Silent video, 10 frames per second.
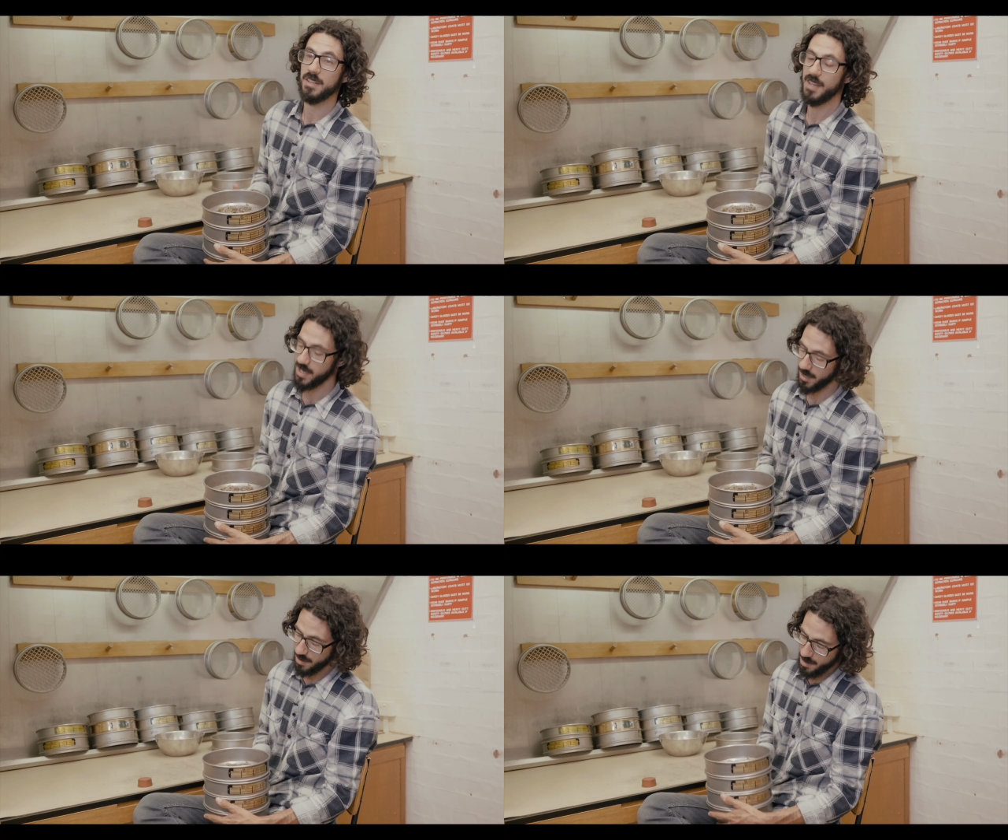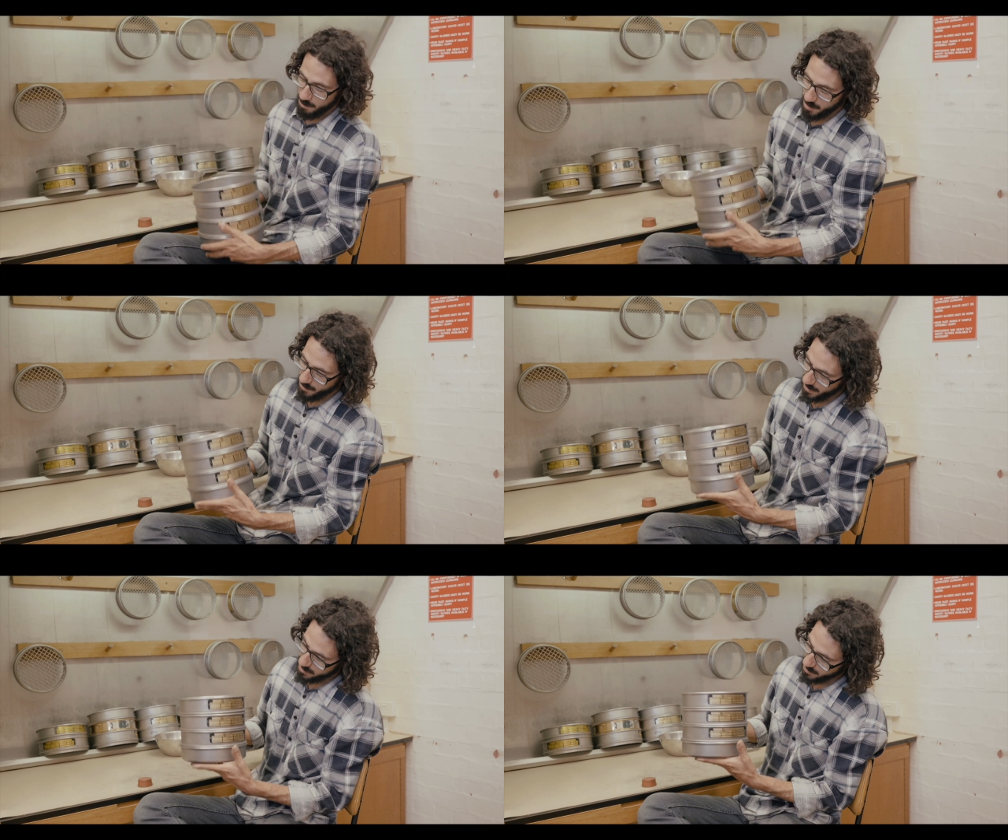cleaning, but
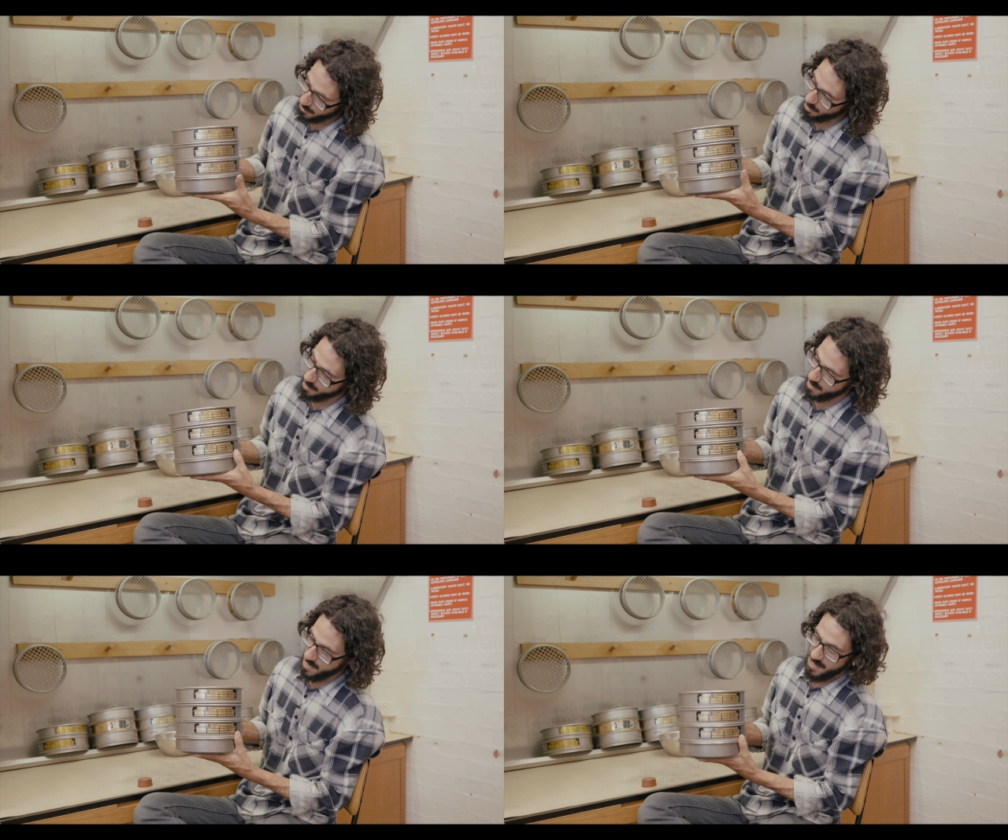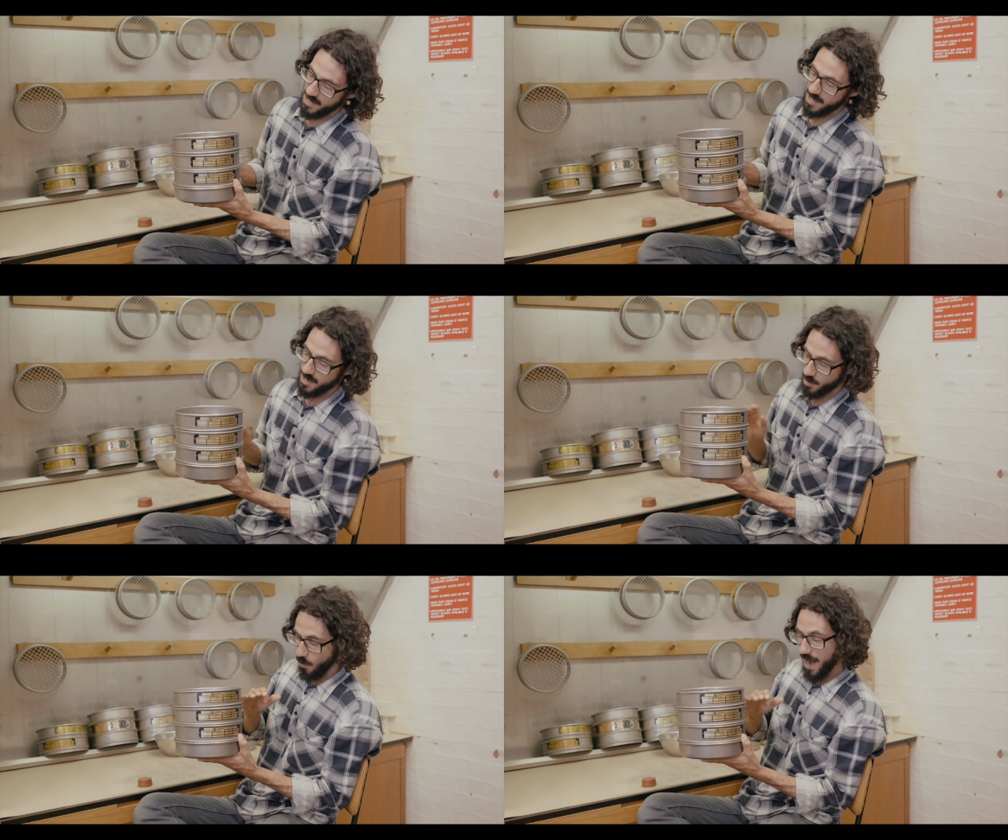I've actually got
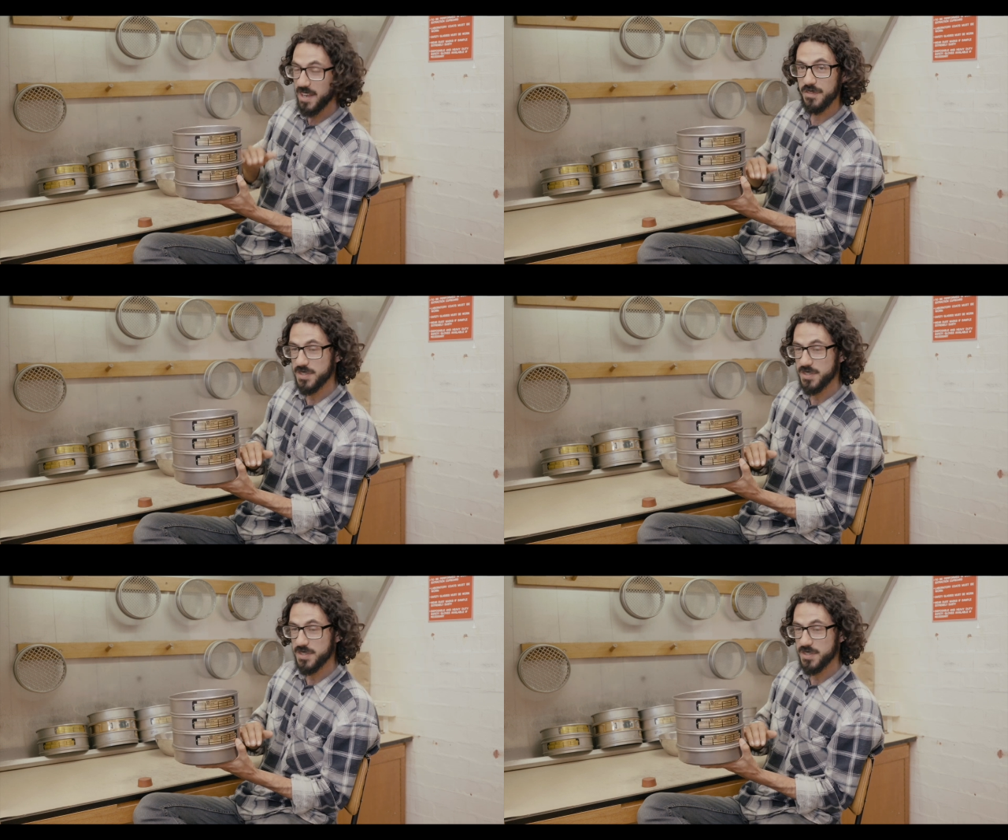an array of